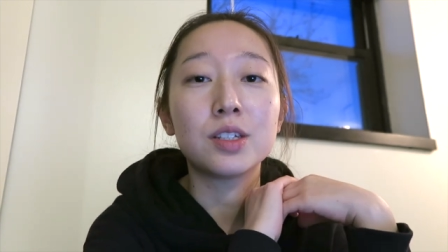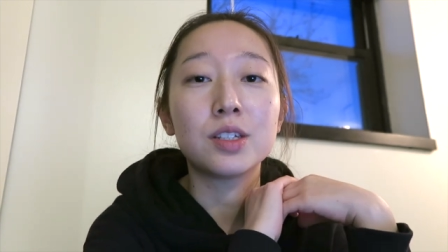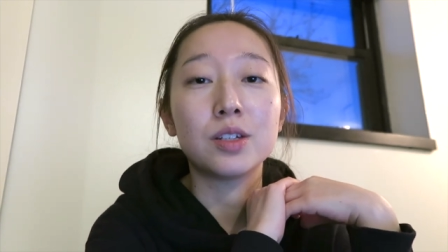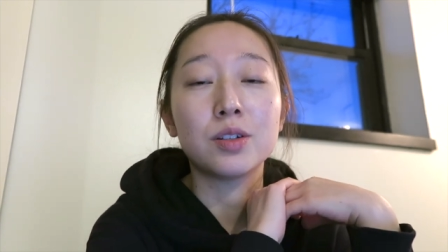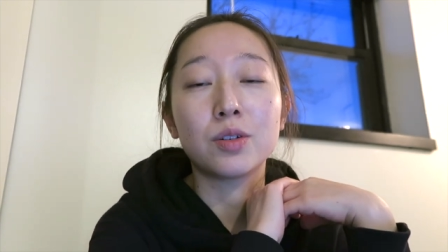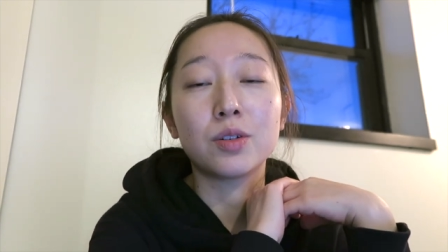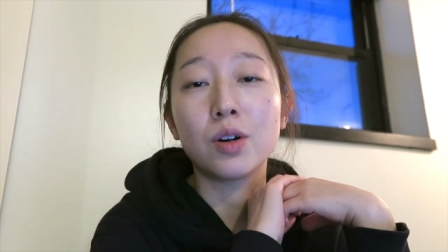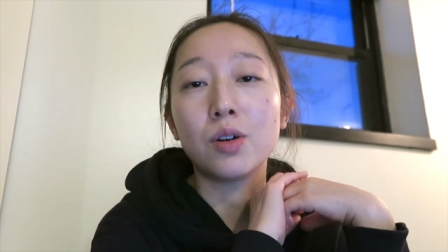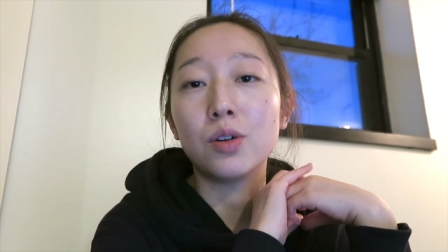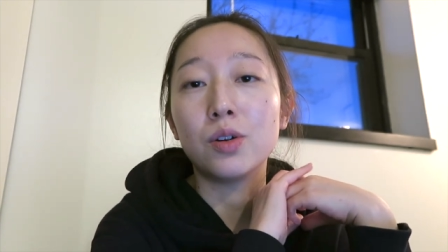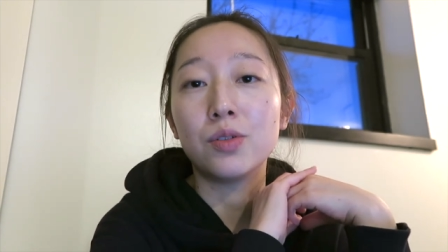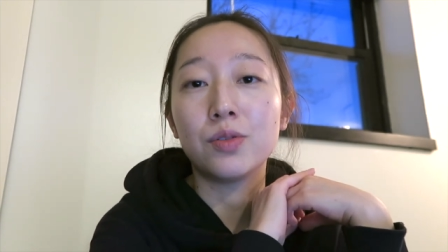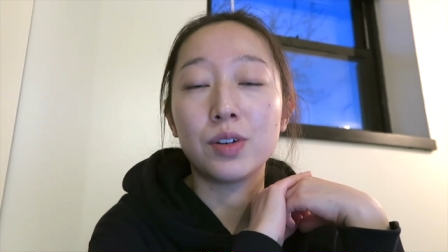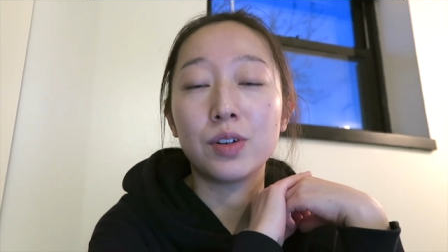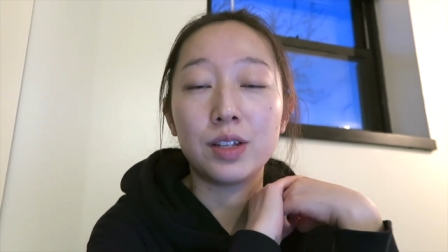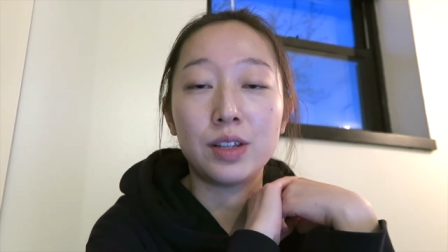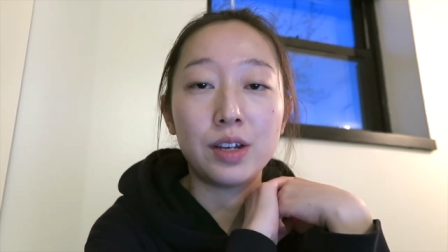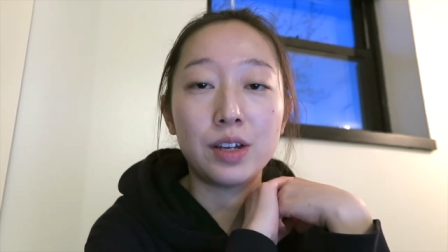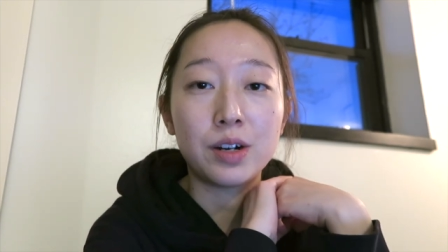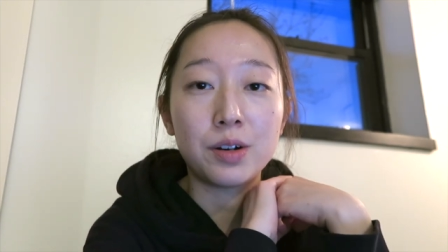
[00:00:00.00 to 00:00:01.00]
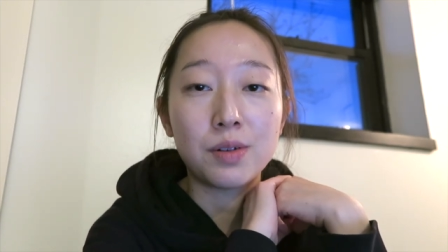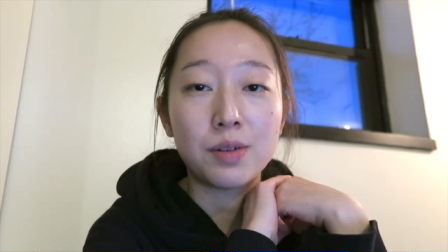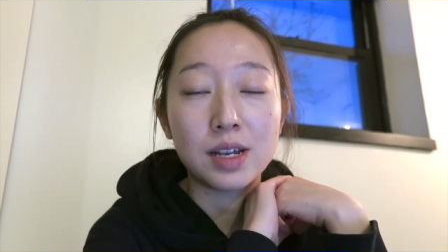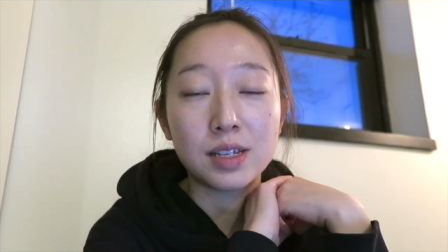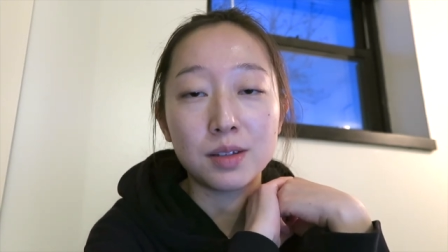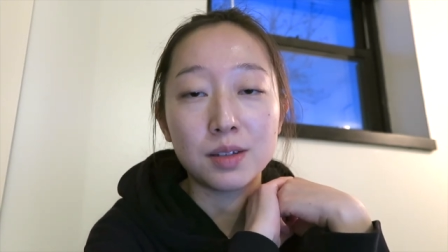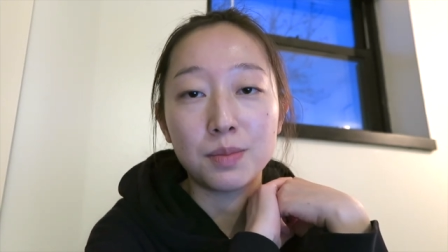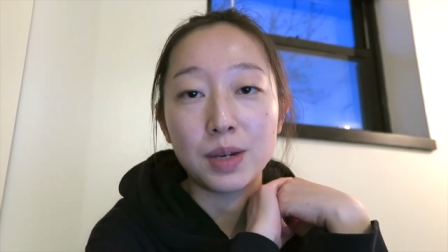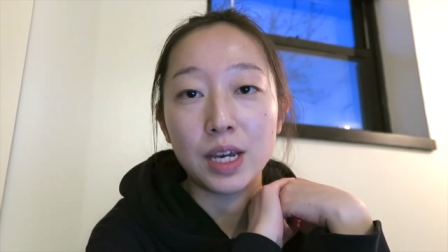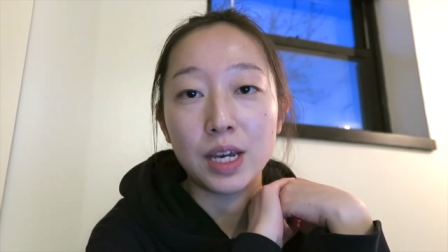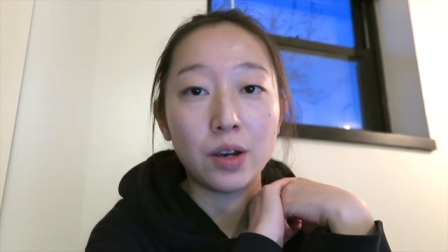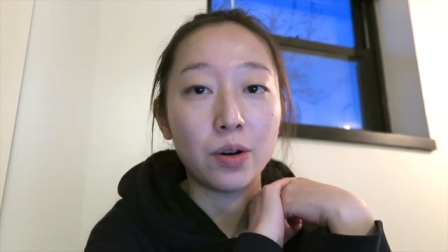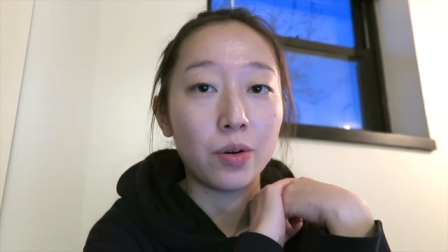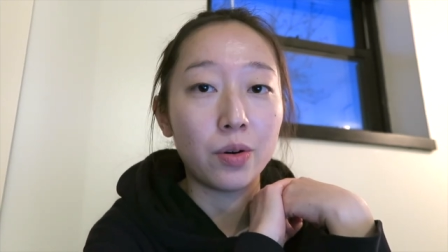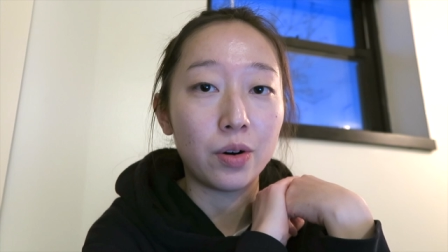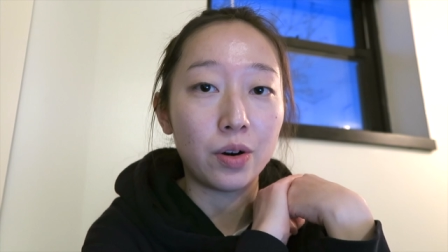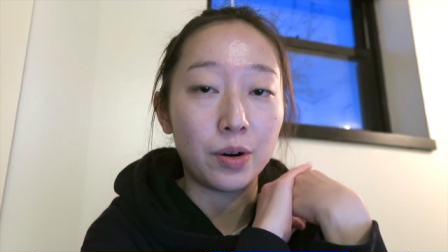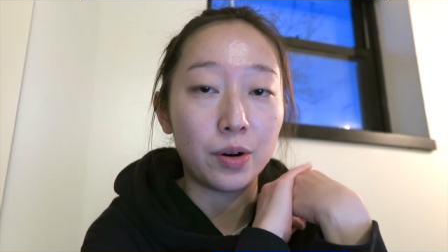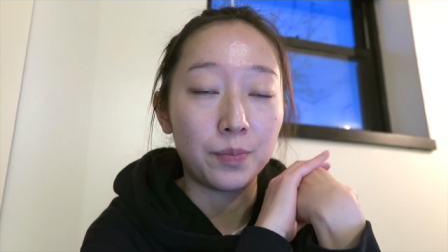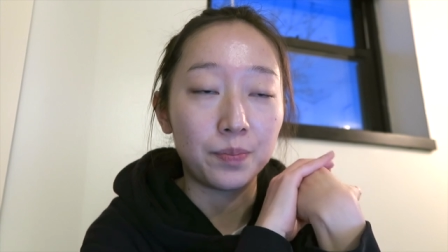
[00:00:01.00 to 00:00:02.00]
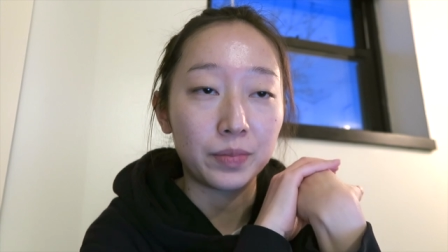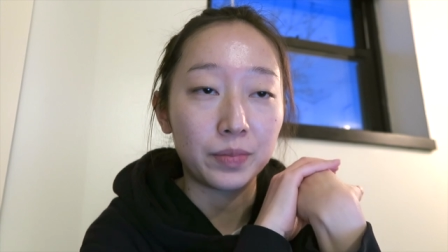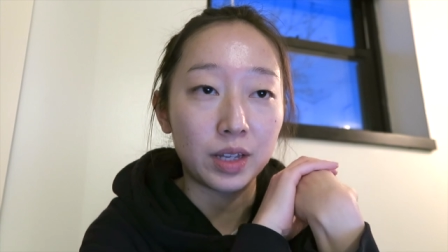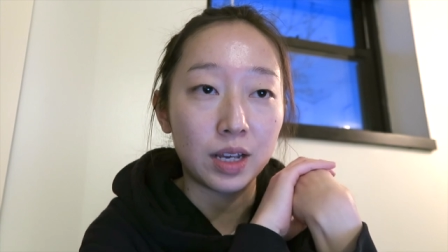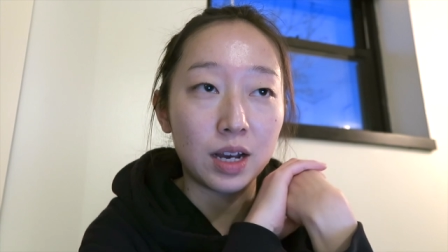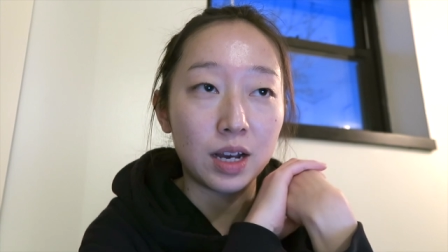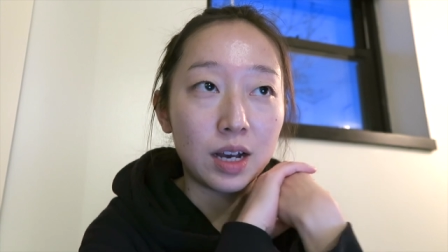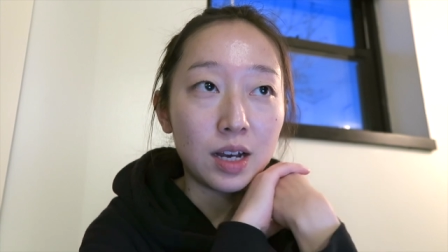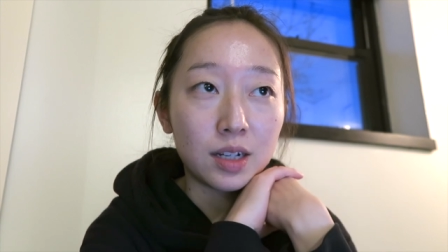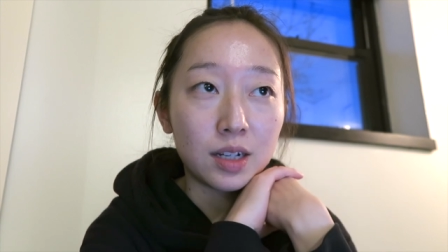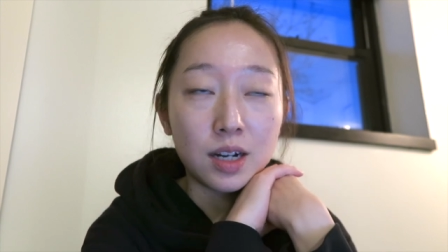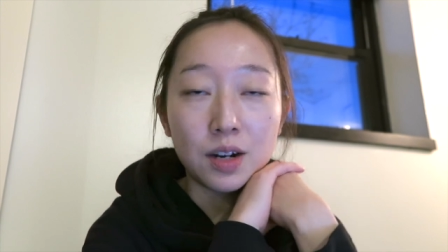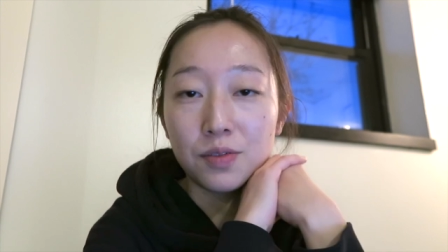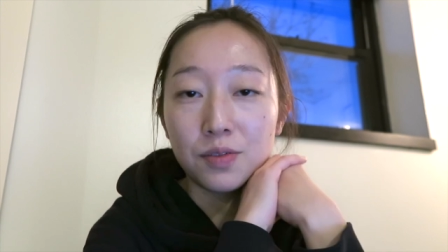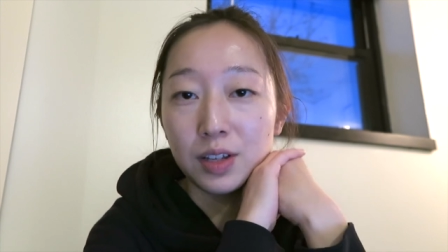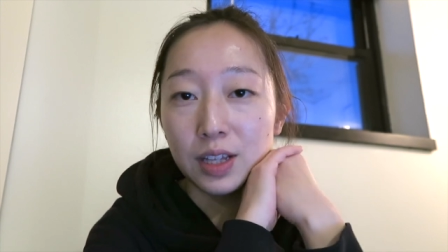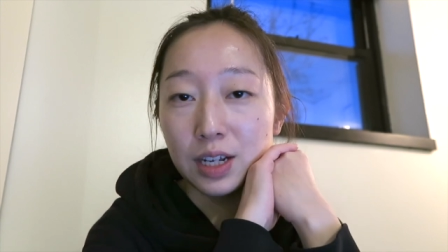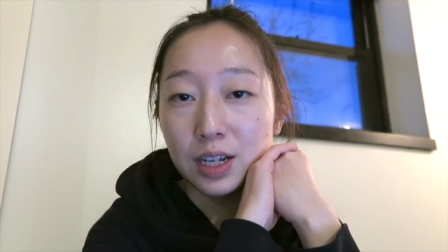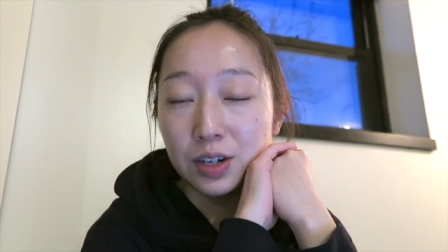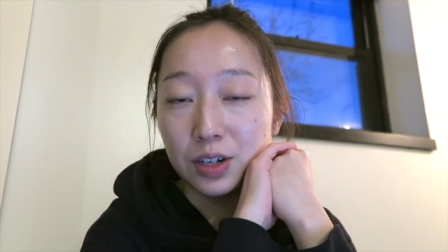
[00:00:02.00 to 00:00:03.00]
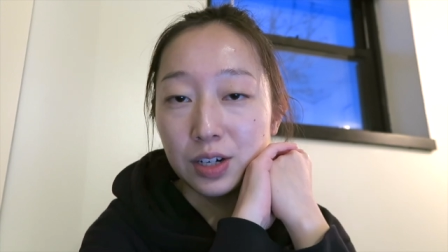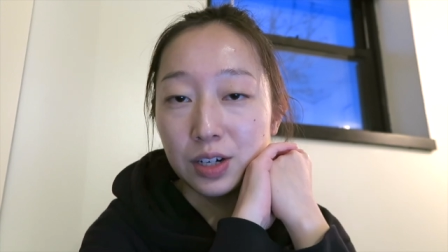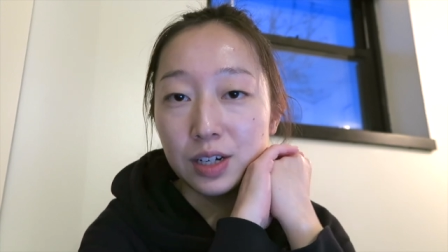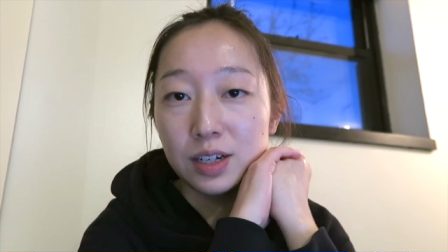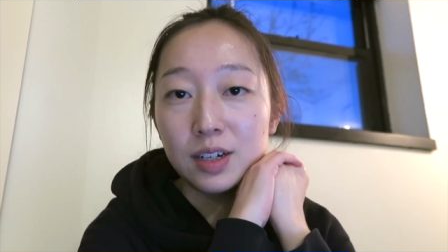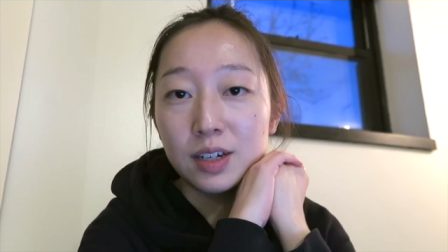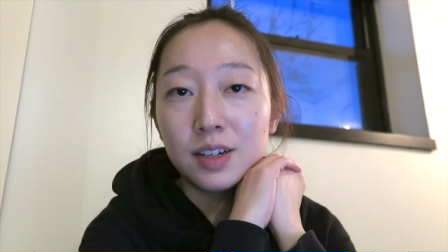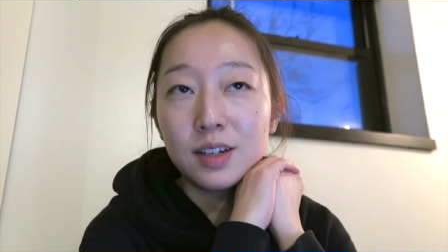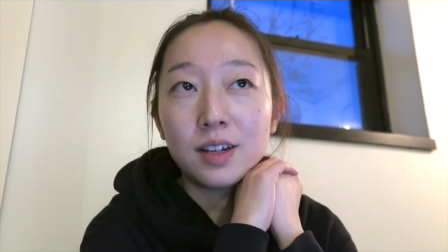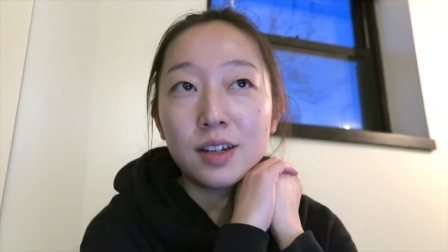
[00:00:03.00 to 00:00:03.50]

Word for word: to go over their resume or uh, cover letter